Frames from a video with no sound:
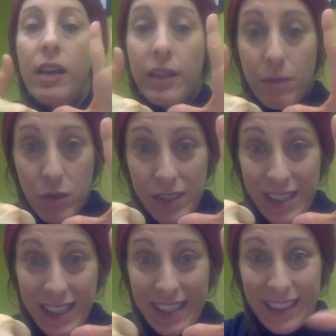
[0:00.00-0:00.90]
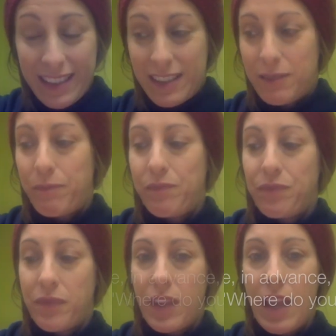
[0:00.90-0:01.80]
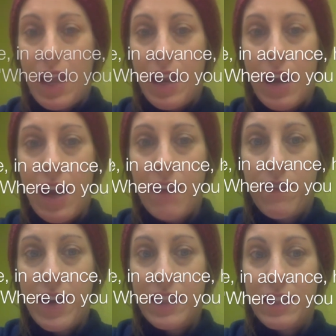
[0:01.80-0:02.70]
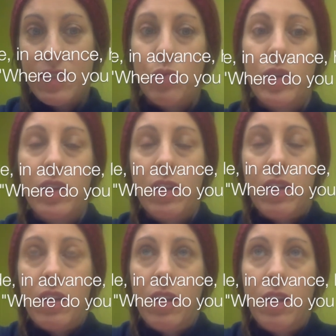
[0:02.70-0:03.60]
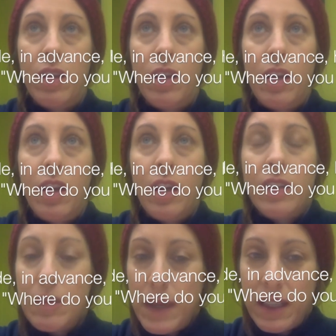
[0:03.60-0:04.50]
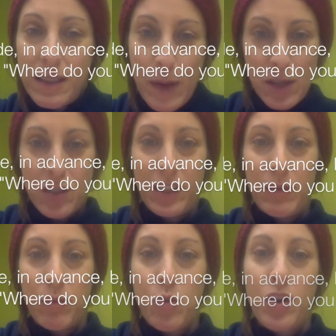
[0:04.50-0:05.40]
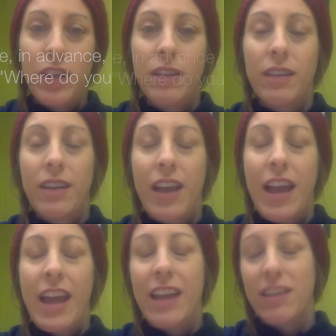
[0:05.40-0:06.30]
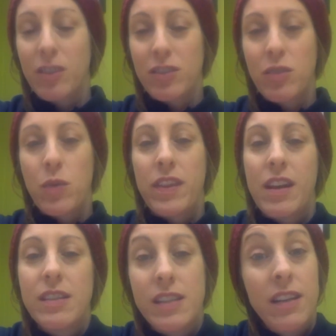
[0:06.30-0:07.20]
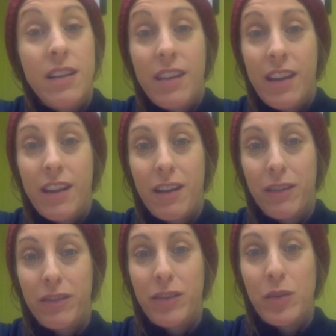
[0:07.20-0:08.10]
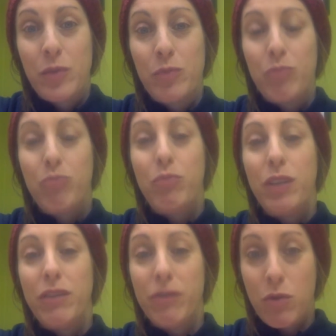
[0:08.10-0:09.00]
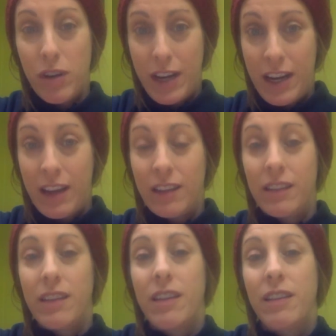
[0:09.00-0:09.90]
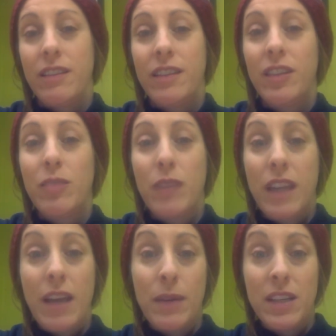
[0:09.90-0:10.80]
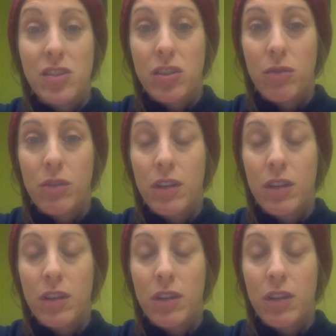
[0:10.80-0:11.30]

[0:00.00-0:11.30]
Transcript: Number 6, and I find this one to be especially important, and it's also one that I didn't think of beforehand until it became an issue.